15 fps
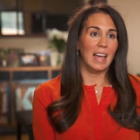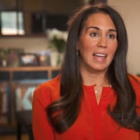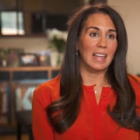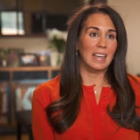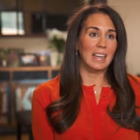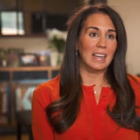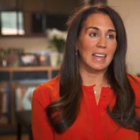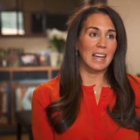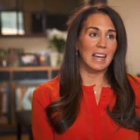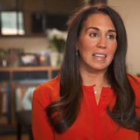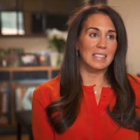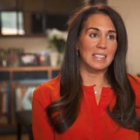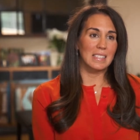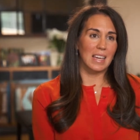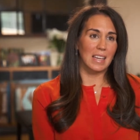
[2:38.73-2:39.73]
And I
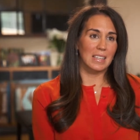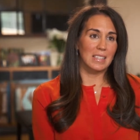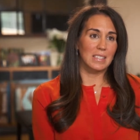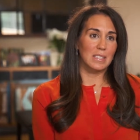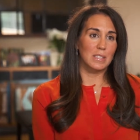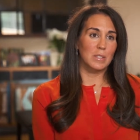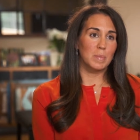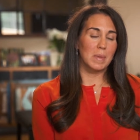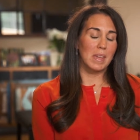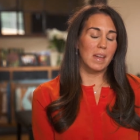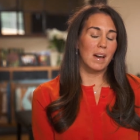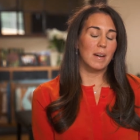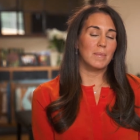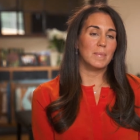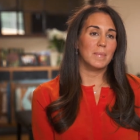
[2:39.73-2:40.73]
decided to
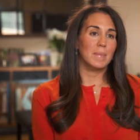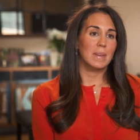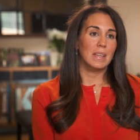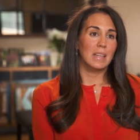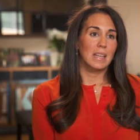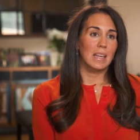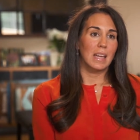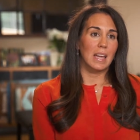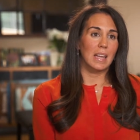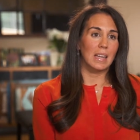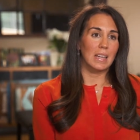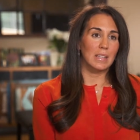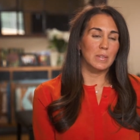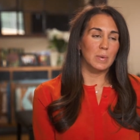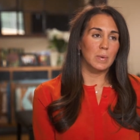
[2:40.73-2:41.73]
speak up, and
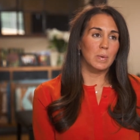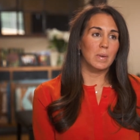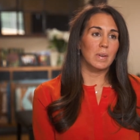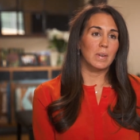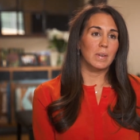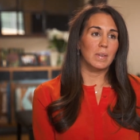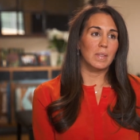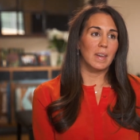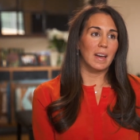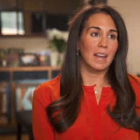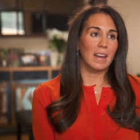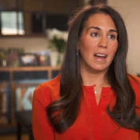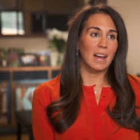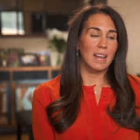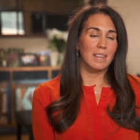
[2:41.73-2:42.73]
I told her
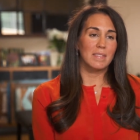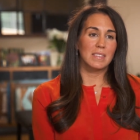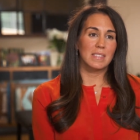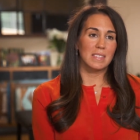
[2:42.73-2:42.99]
that I have a